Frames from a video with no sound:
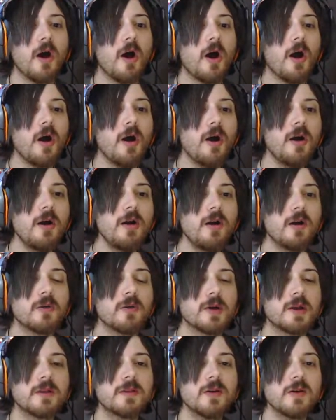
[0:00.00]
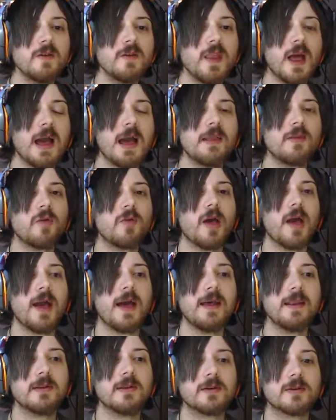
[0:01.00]
Oh, we can turn the handle
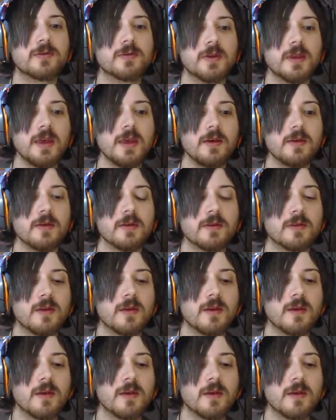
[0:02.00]
and look through keyholes.